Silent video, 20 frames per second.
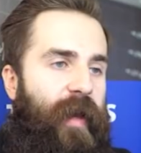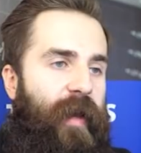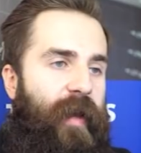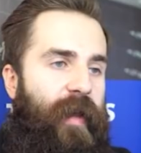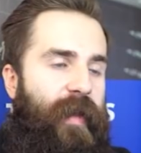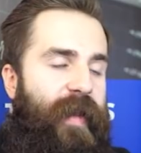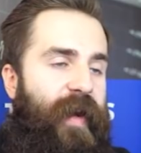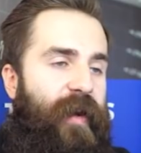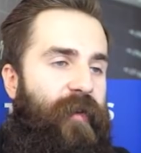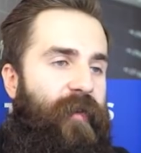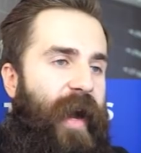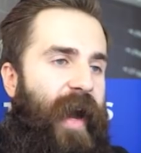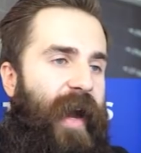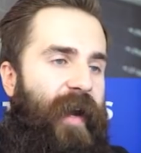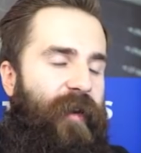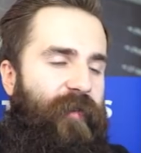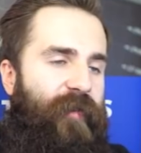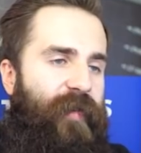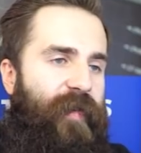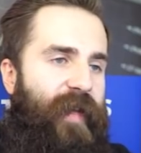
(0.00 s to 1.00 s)
Now,
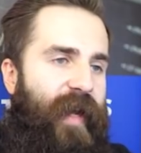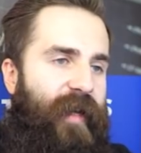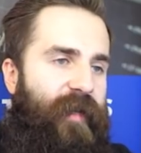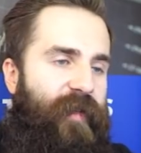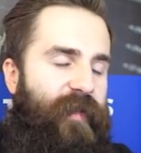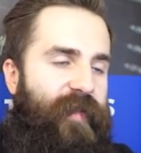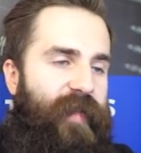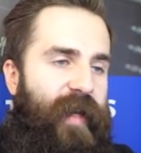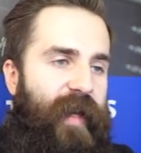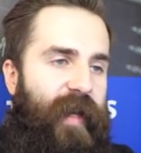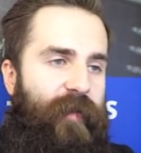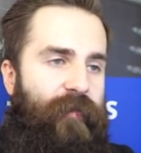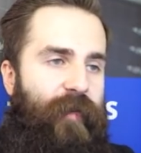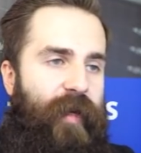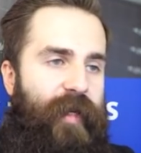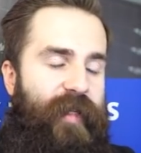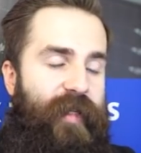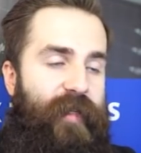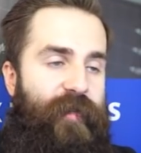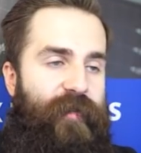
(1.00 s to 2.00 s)
I don't really understand
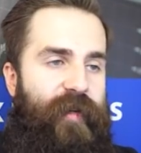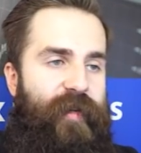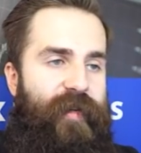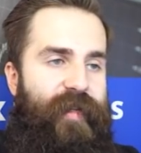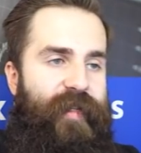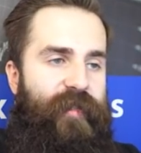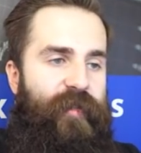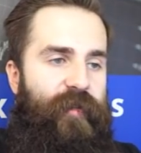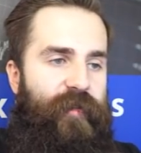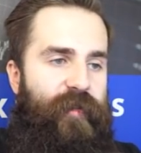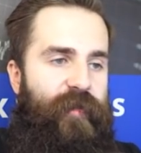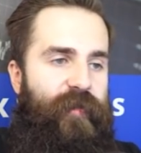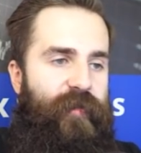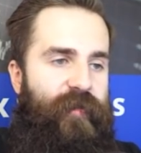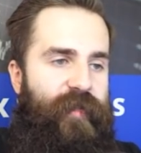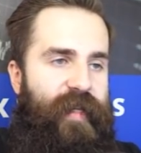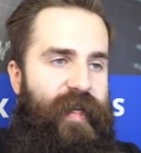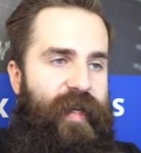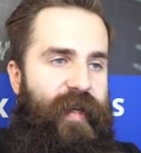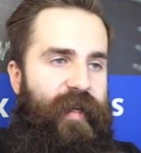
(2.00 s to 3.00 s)
why this trader is not
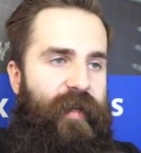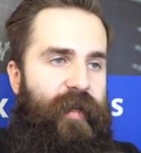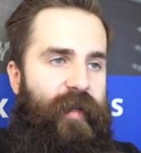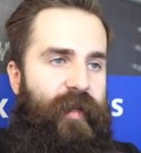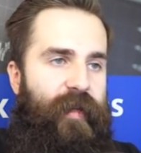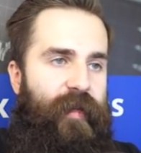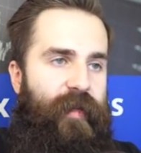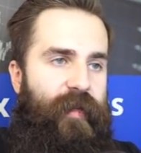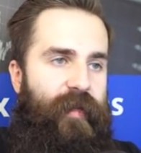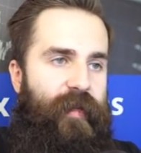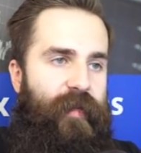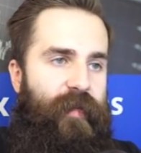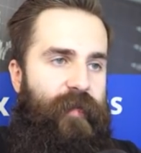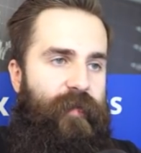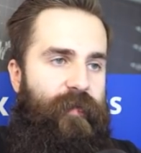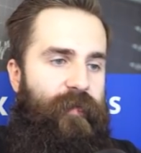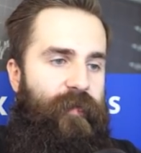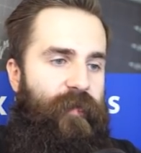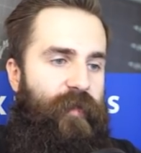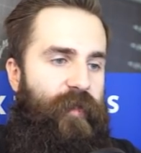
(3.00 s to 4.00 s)
using
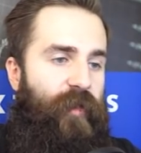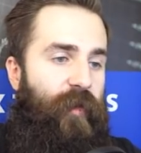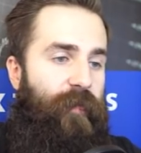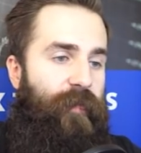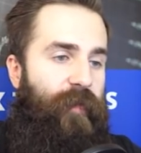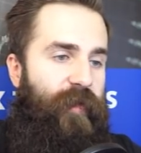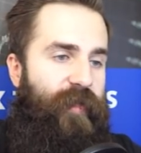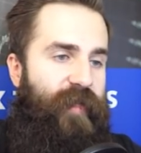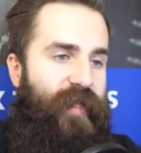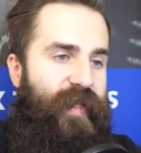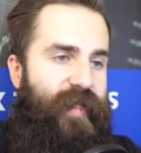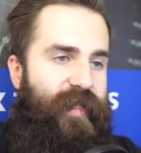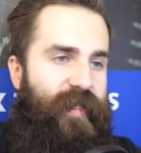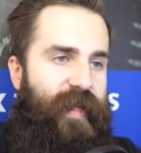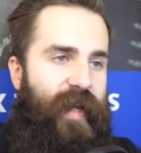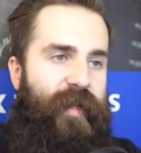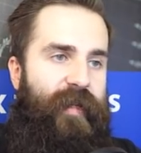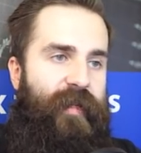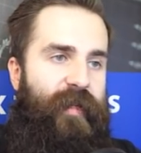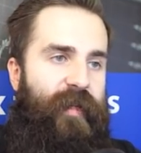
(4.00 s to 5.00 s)
stop
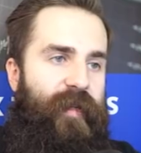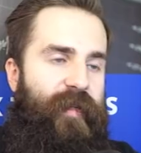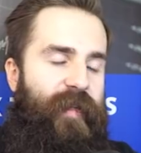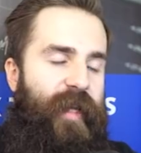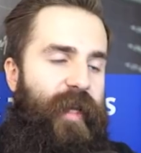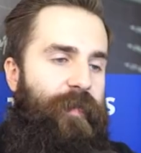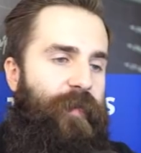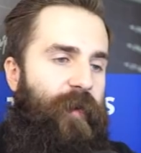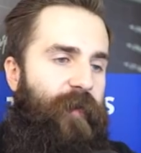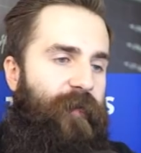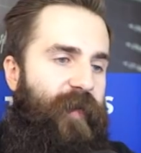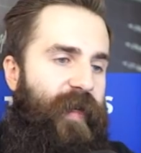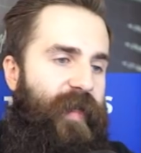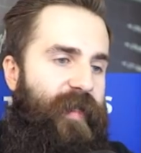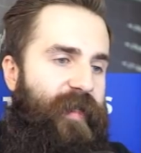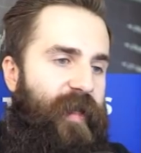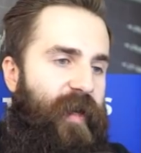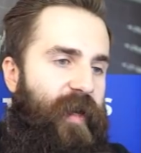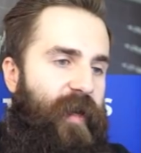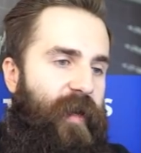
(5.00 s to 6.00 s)
losses and take
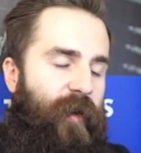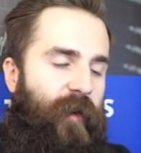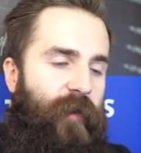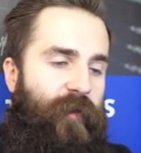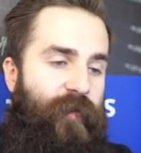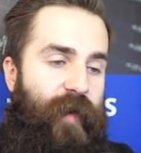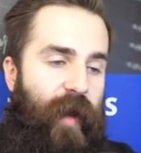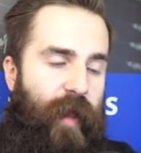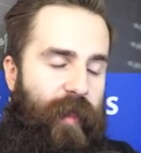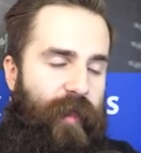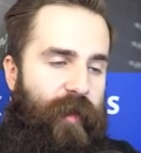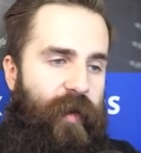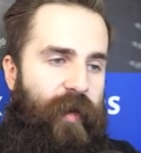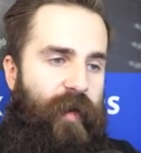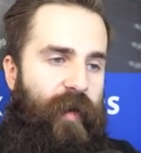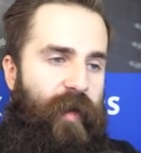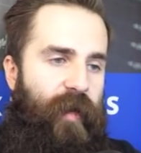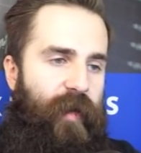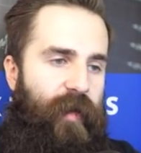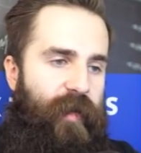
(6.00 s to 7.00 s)
profits, or
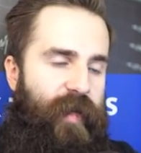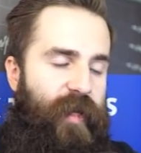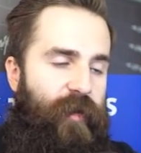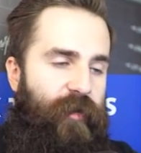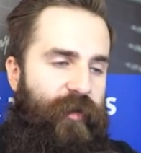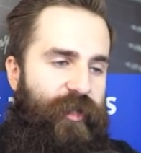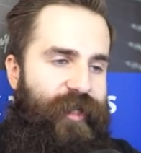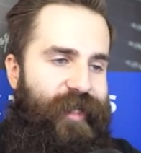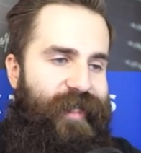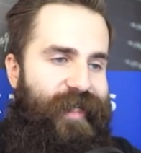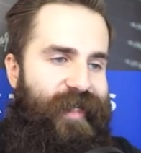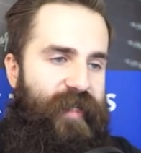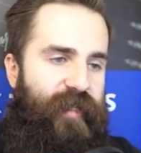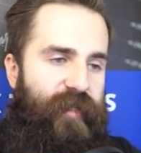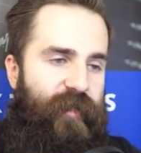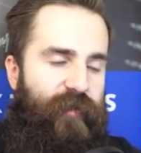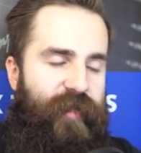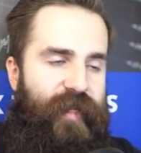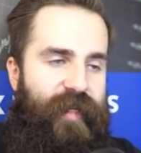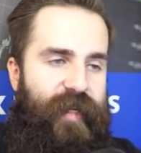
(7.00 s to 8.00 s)
rather he or she
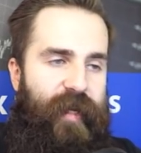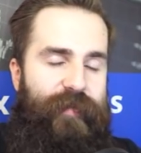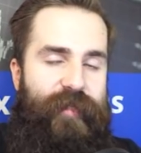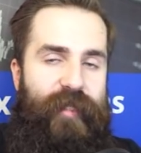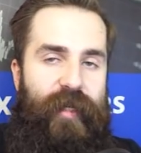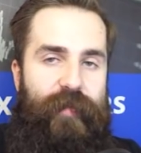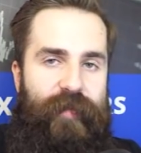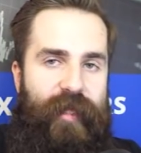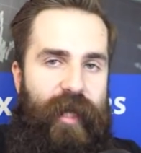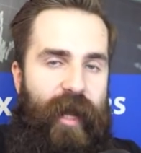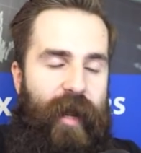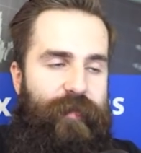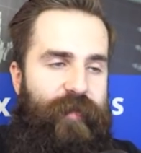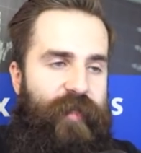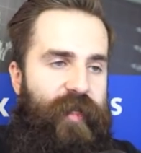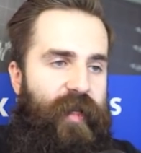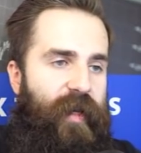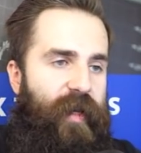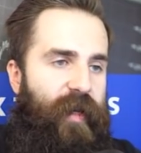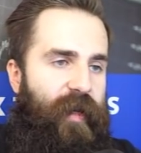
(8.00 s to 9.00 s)
is using them
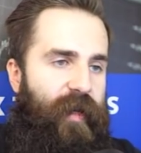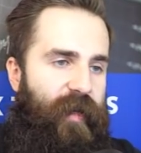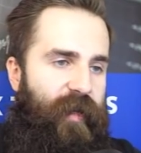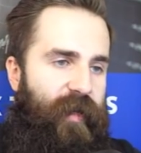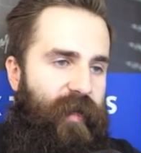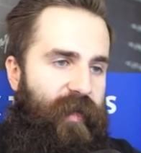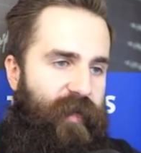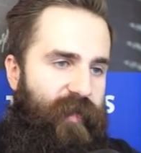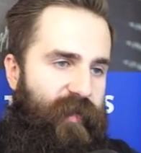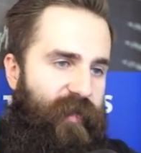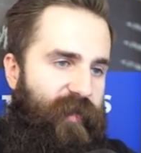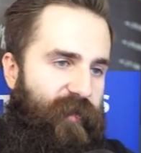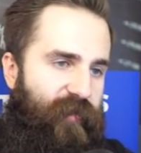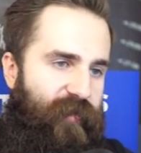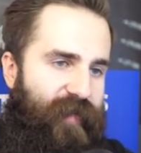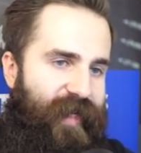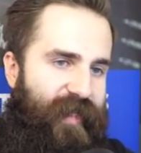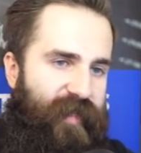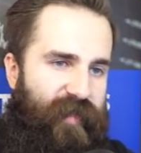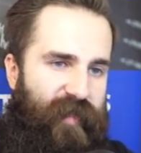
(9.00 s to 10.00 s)
sometimes.
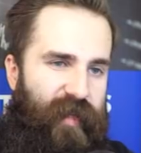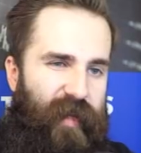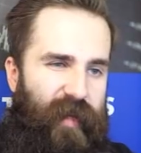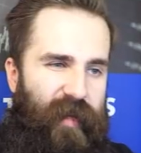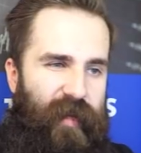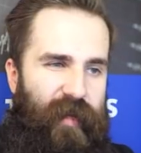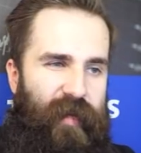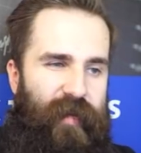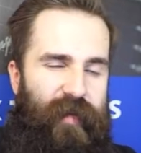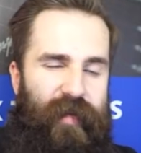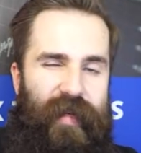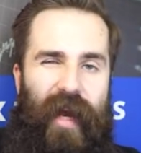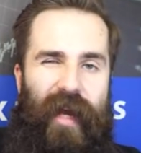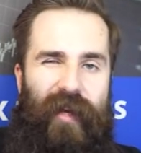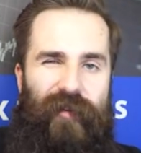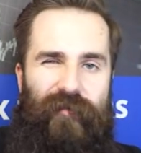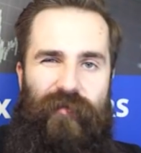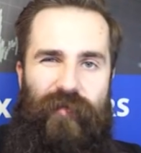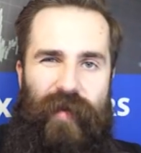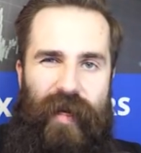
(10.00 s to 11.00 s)
So that's
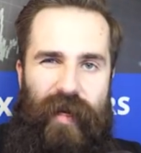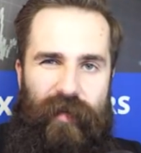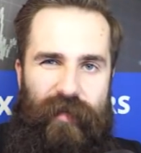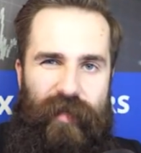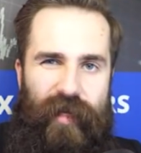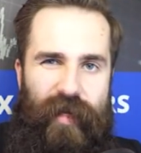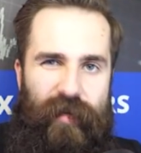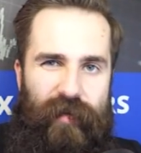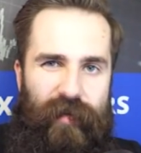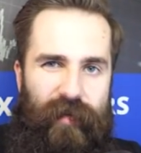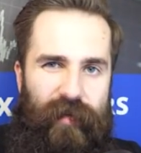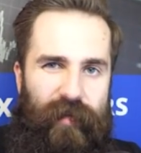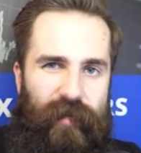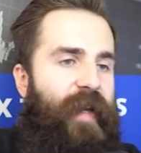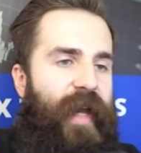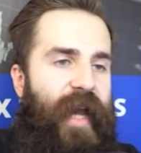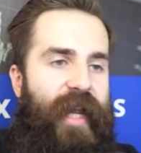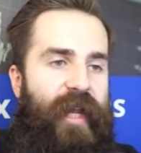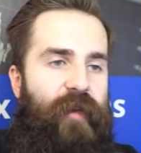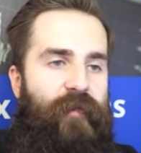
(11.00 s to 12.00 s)
kind of weird here.
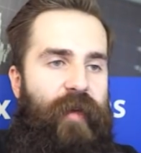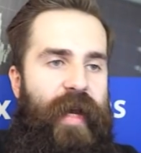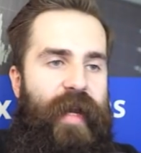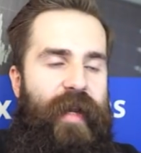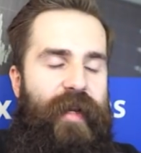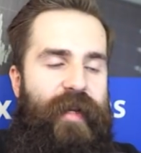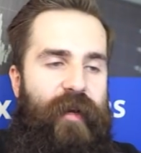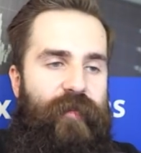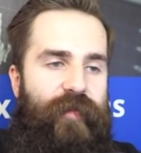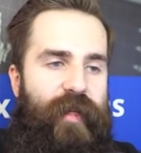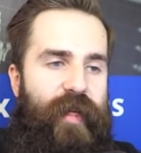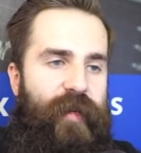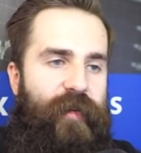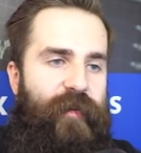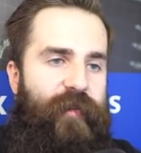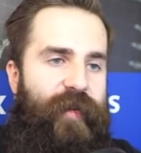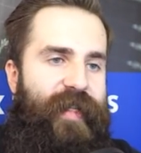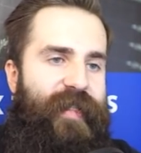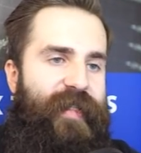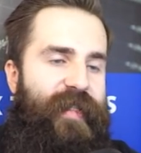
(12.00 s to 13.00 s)
Anyway, down here
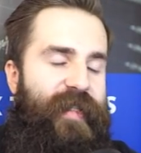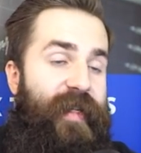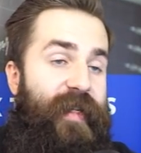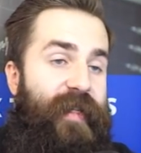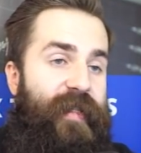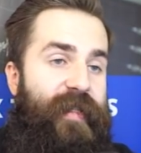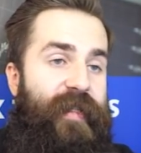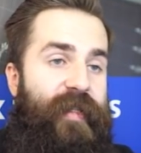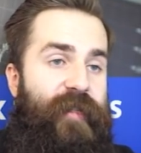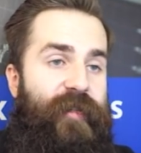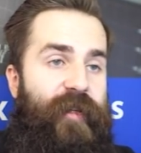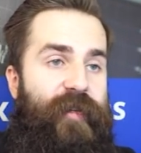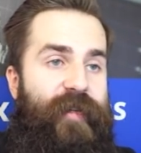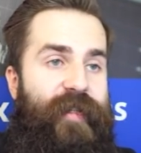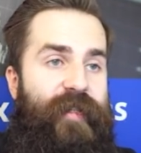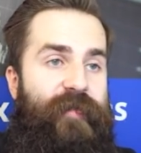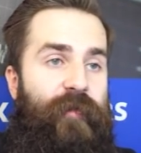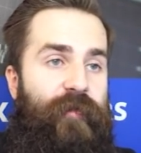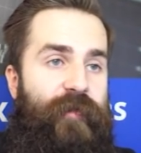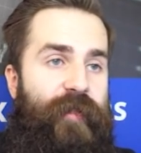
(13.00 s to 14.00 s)
you can see that this trader
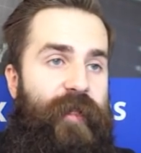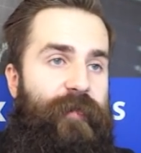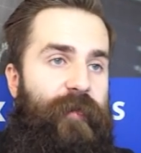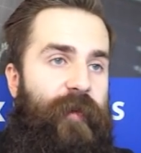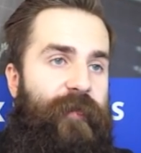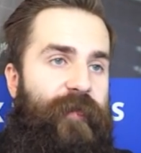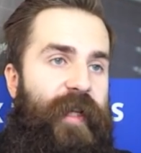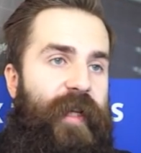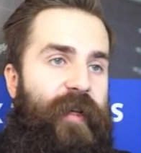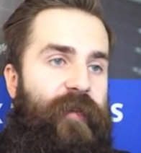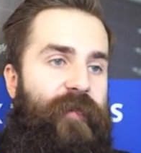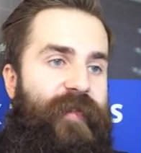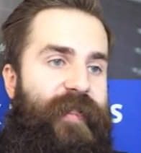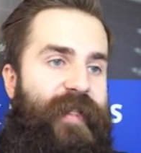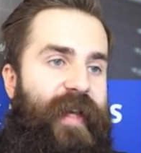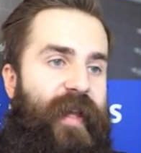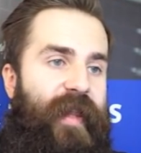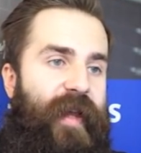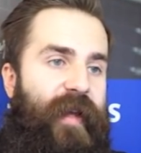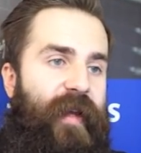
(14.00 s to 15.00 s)
is mostly profiting on
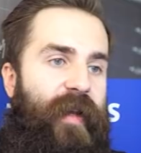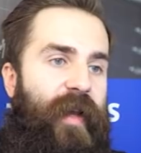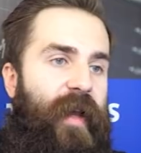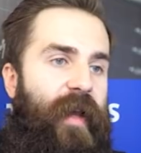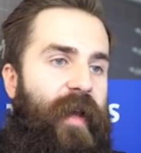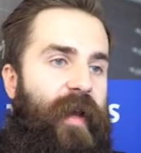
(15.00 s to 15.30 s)
selling,